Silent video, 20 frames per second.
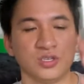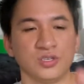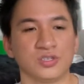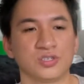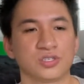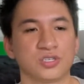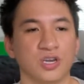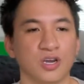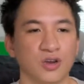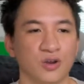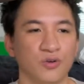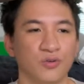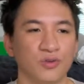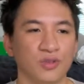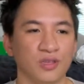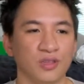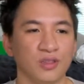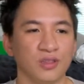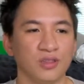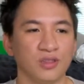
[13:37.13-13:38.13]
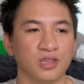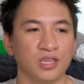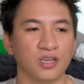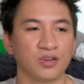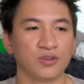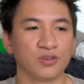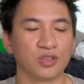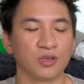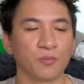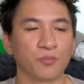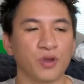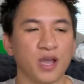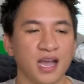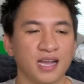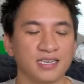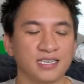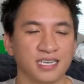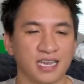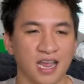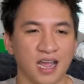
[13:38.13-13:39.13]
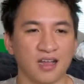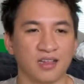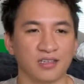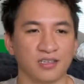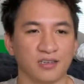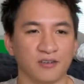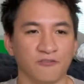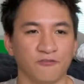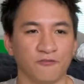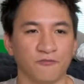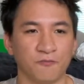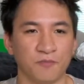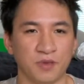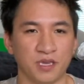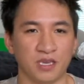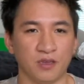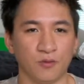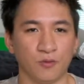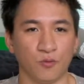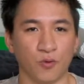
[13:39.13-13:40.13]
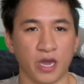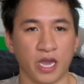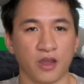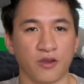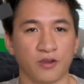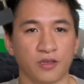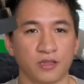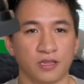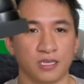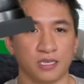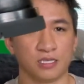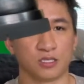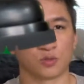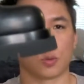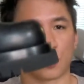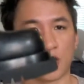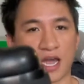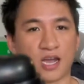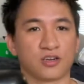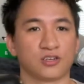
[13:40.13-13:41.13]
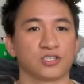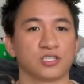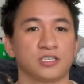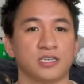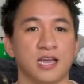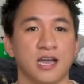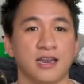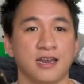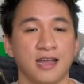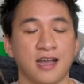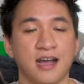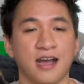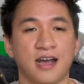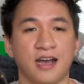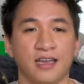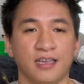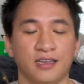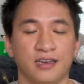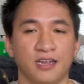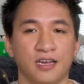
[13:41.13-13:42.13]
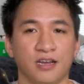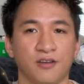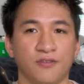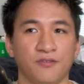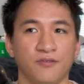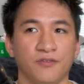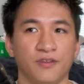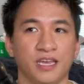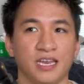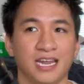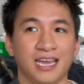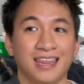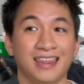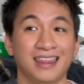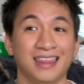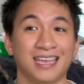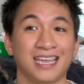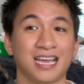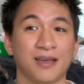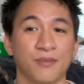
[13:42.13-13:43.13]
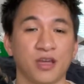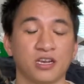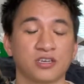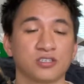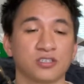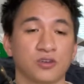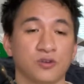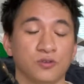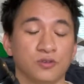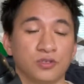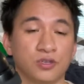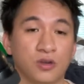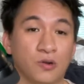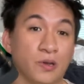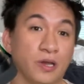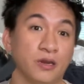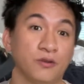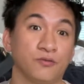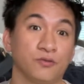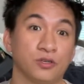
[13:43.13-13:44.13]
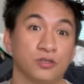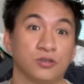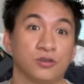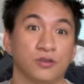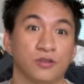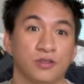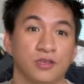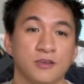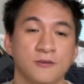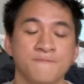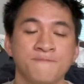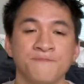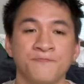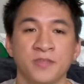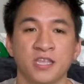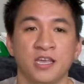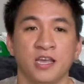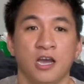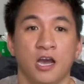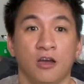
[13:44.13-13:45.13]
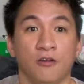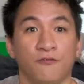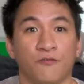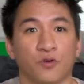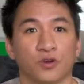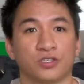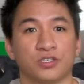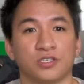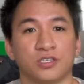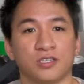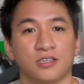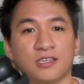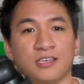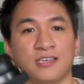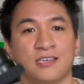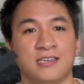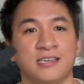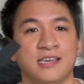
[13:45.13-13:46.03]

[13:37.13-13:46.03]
So the practicality of me wearing these were actually not high enough, and I think I'm actually going to go ahead and return them, unfortunately.